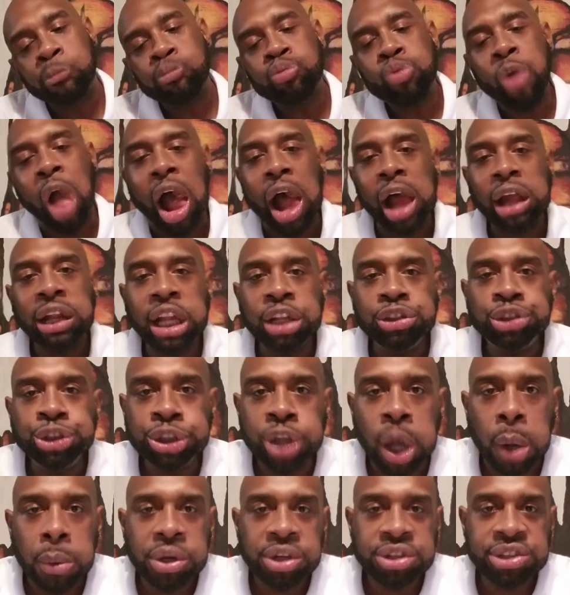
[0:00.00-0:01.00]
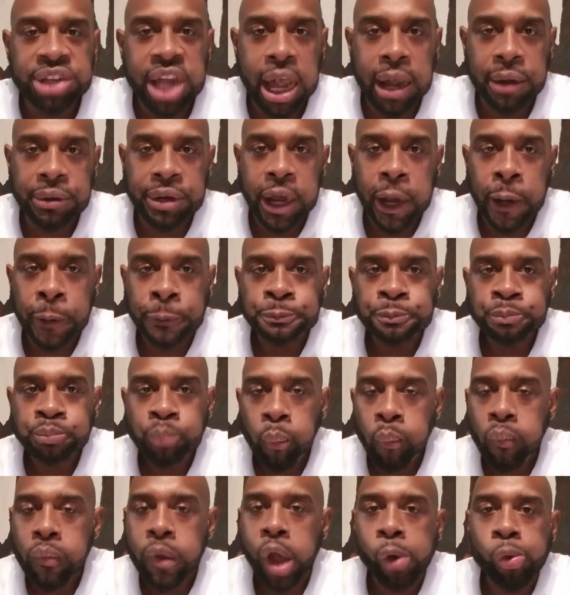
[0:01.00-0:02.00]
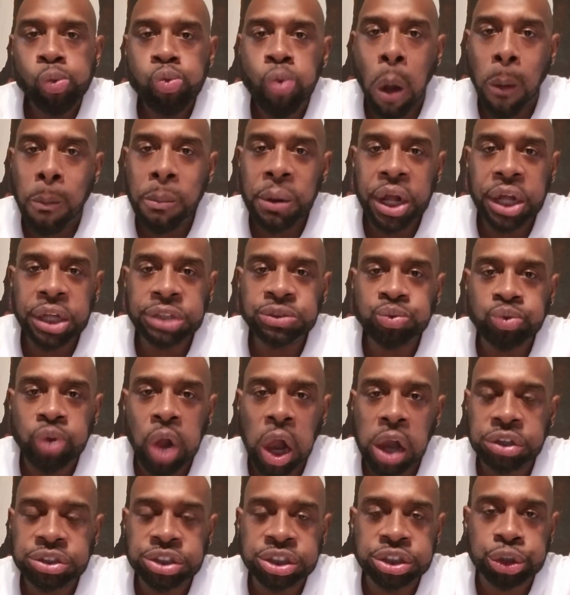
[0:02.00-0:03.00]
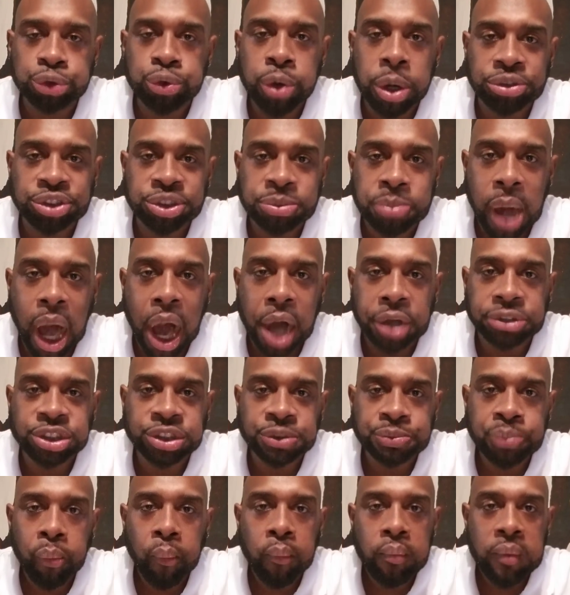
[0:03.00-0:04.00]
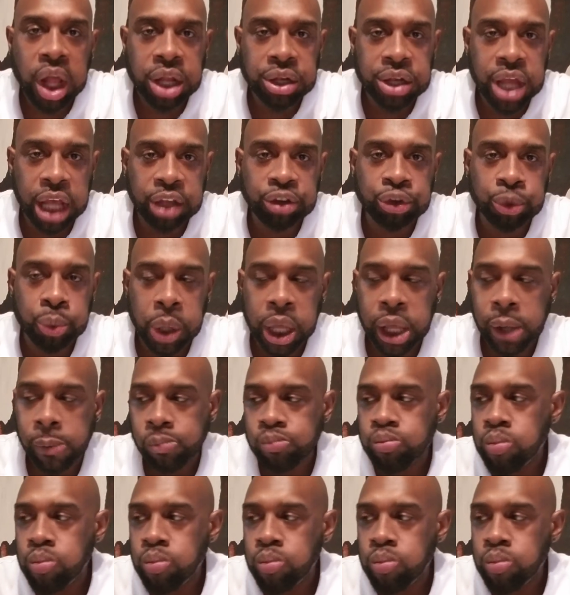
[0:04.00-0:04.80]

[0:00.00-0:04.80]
I'll let you know when it's down here. will be in the description box next week.